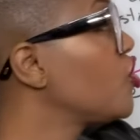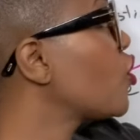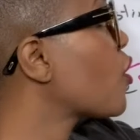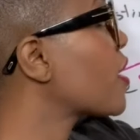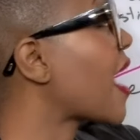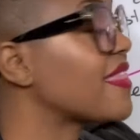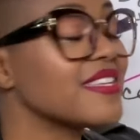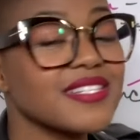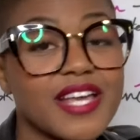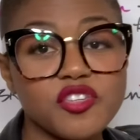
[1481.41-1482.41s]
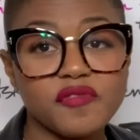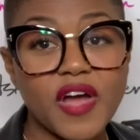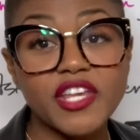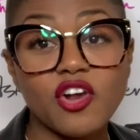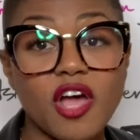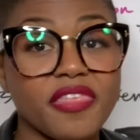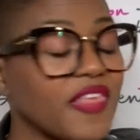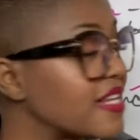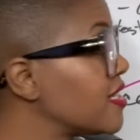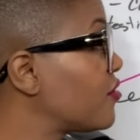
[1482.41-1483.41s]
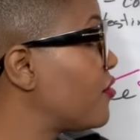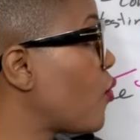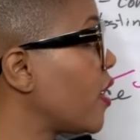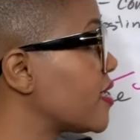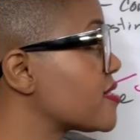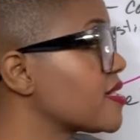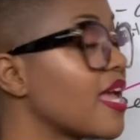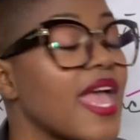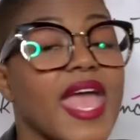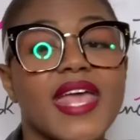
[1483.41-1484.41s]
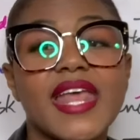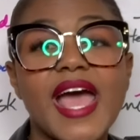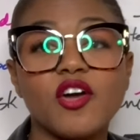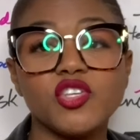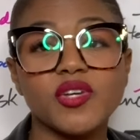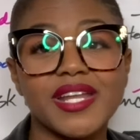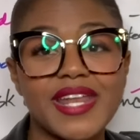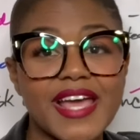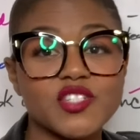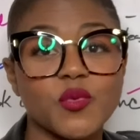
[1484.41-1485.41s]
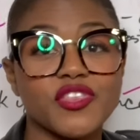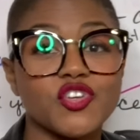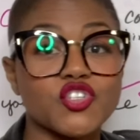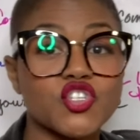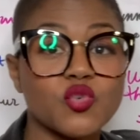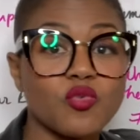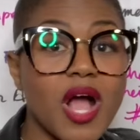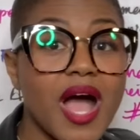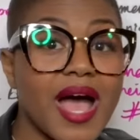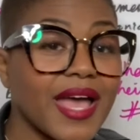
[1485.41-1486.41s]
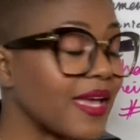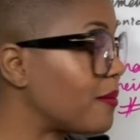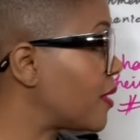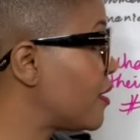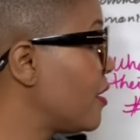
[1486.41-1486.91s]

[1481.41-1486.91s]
this is how you find your authentic voice and how you connect with your tribe.